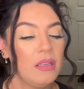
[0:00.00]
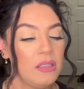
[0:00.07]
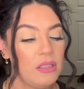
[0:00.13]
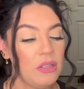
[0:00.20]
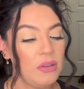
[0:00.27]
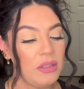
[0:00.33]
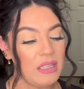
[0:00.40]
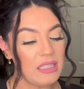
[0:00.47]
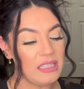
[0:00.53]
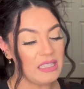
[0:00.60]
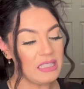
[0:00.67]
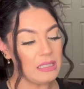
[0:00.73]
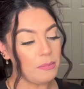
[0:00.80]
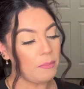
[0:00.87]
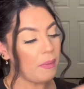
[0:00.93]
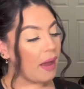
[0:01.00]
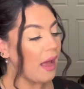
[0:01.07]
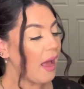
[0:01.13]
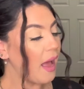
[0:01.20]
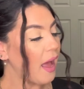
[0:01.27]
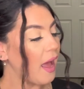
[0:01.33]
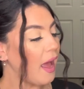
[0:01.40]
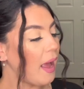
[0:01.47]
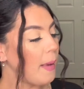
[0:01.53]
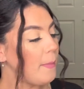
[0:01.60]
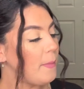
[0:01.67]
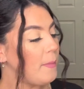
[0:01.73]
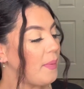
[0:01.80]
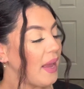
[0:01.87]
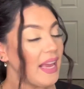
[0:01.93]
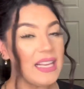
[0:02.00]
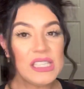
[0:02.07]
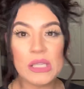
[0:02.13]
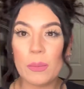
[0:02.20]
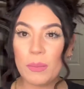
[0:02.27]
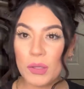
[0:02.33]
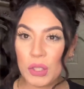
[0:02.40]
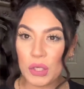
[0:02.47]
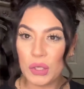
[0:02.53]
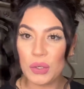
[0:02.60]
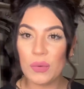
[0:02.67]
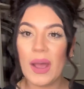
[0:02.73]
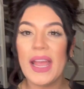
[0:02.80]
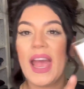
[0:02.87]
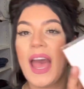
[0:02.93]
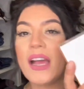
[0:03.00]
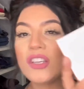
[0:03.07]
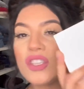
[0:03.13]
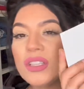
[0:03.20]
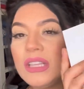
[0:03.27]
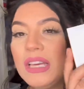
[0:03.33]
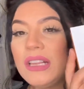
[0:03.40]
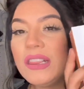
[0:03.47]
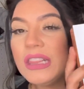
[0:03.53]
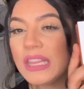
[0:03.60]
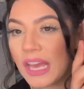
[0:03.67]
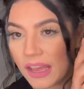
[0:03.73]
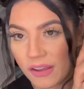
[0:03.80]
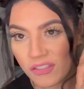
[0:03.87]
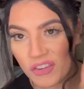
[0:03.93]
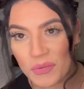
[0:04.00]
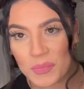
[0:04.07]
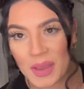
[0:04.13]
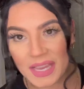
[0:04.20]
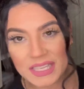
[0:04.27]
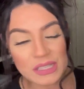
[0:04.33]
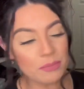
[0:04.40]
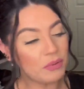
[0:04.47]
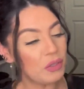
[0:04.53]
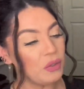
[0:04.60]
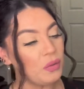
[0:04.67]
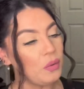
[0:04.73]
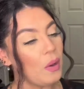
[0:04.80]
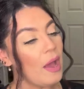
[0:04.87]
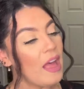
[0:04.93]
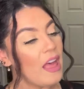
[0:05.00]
So this is by Base Blue. I actually love Base Blue.